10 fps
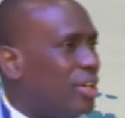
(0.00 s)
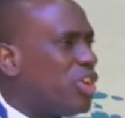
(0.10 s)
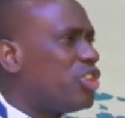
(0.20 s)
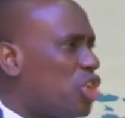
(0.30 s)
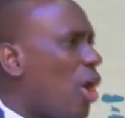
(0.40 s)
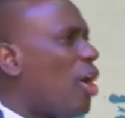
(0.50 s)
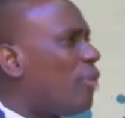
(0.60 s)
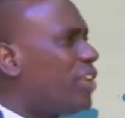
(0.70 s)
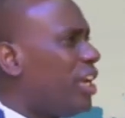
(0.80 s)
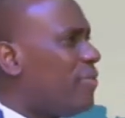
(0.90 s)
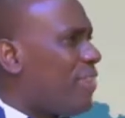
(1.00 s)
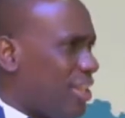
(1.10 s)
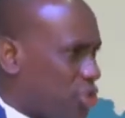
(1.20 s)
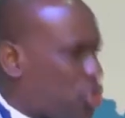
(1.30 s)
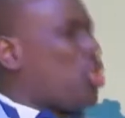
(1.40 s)
the joy of
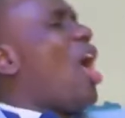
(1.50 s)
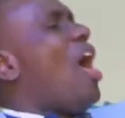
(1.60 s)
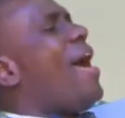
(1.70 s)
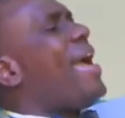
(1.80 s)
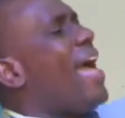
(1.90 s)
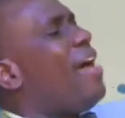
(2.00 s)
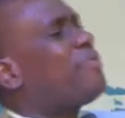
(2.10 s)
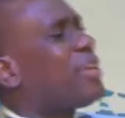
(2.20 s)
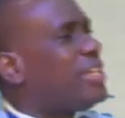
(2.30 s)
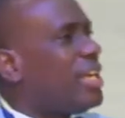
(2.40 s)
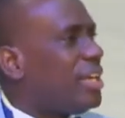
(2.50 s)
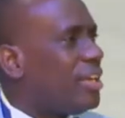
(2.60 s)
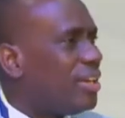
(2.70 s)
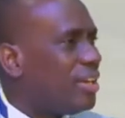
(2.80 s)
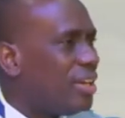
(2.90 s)
deliverance. Joy every day.